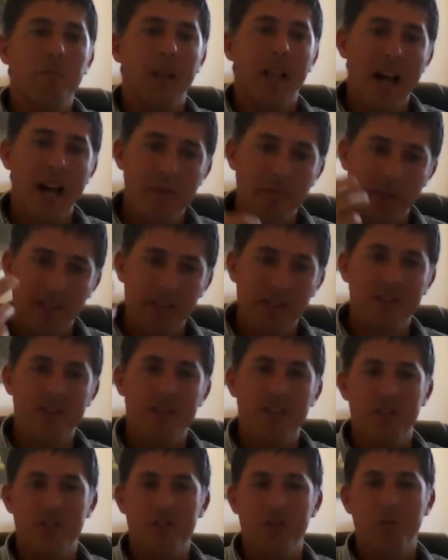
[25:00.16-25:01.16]
blaming the
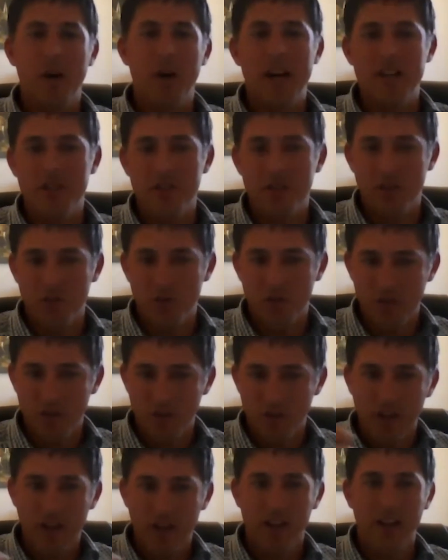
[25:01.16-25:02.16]
situation or
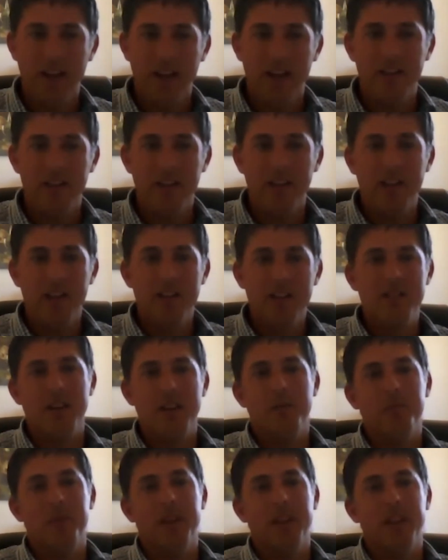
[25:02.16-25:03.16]
looking at
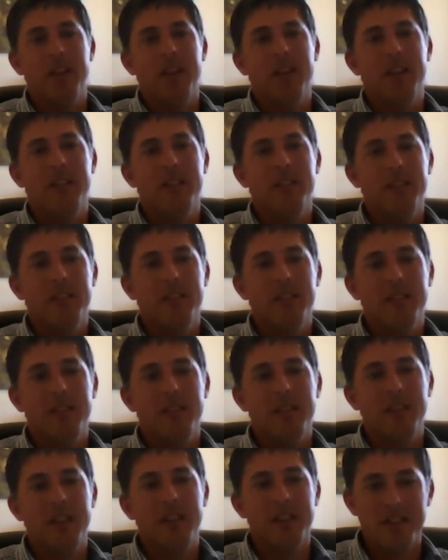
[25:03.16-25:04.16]
something that
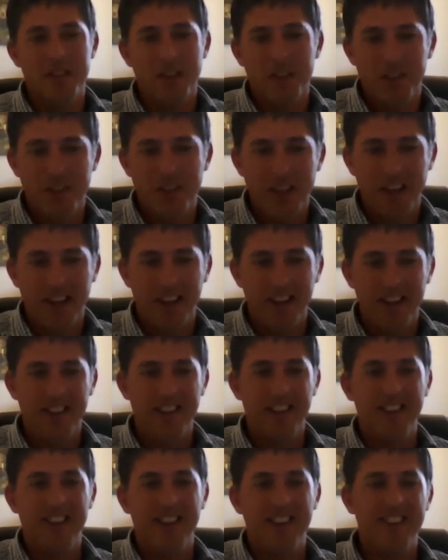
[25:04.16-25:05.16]
is a thing,
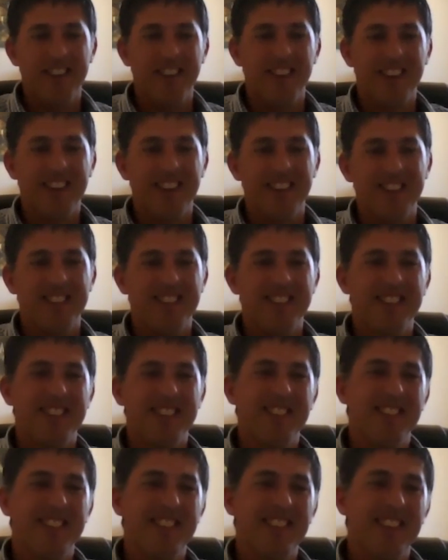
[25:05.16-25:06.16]
like
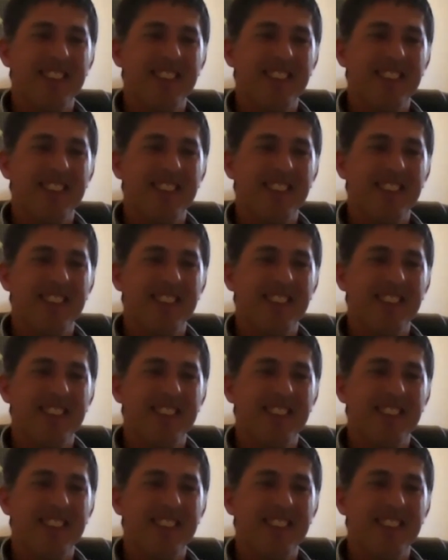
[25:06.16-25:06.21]
it's.